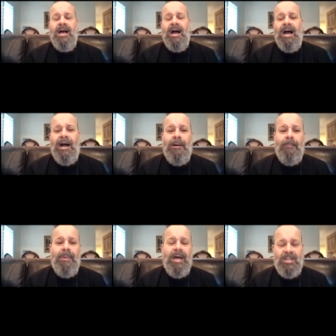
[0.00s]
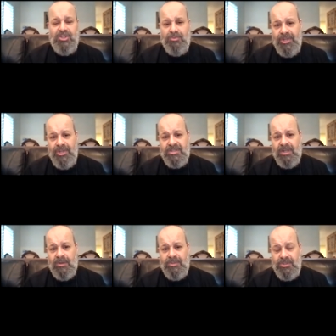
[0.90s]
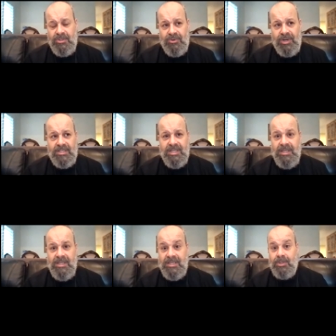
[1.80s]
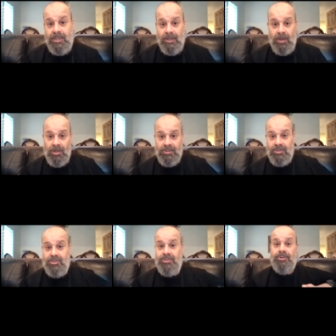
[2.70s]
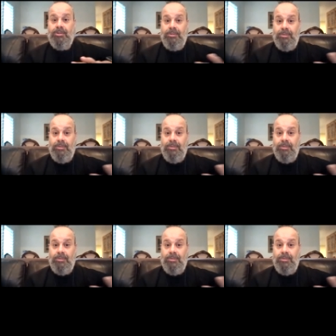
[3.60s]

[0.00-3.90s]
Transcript: um, and she preached the Lord Jesus Christ. This caused a stir.